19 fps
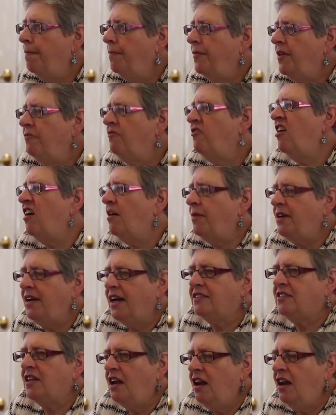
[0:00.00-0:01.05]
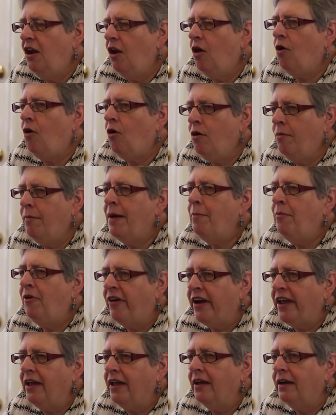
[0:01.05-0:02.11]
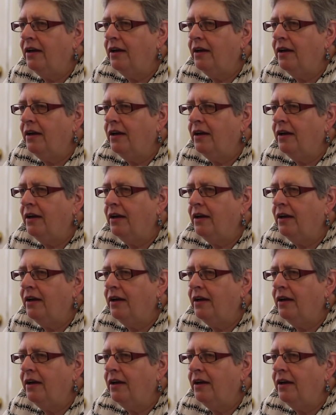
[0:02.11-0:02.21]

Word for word: The environment has a long memory.